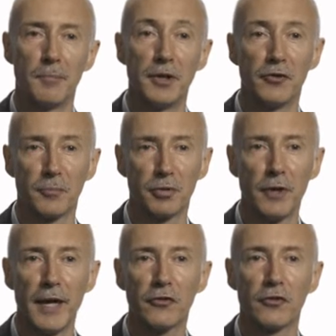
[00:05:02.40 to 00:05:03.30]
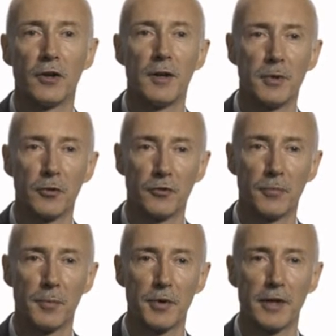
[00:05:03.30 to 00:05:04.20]
be suppressed because the
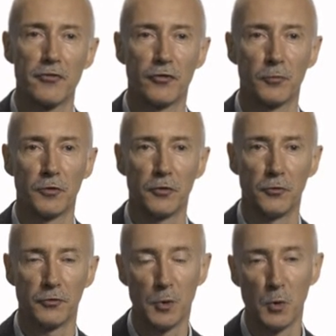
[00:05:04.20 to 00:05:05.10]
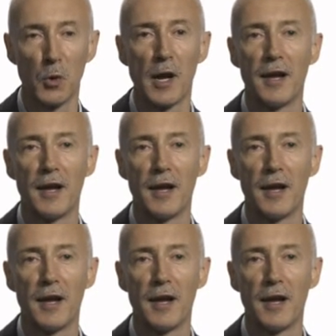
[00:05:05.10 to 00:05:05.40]
populations were too small.